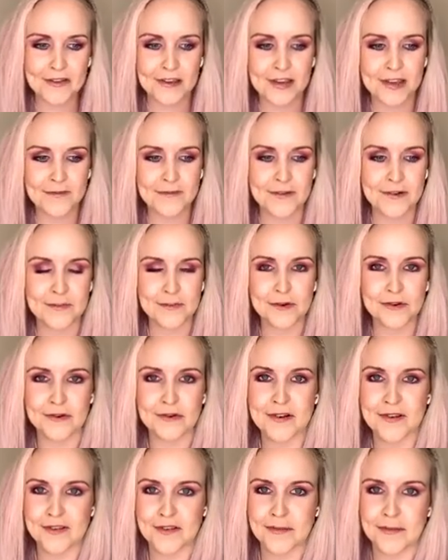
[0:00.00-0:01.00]
to even
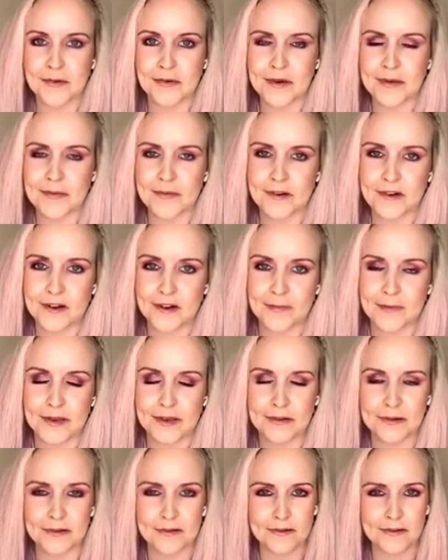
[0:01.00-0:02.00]
progress in point work
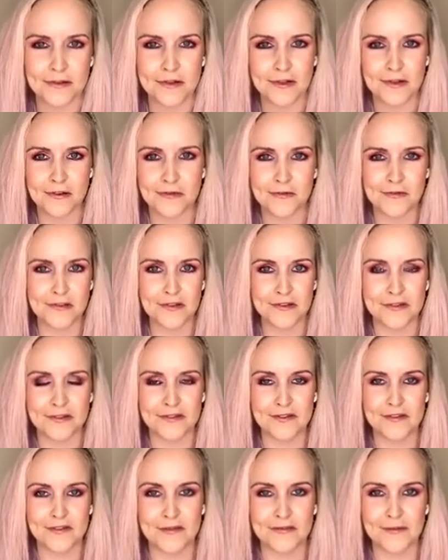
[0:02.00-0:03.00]
because the shoe
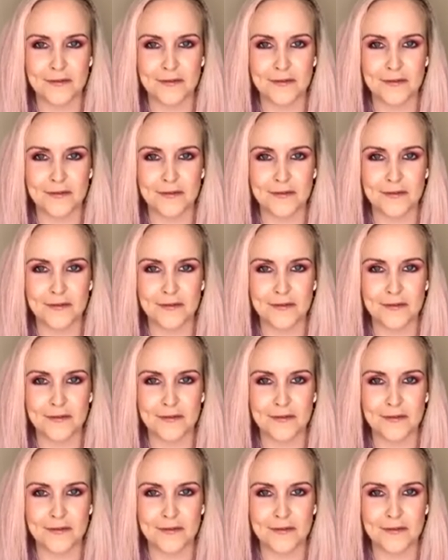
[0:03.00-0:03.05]
just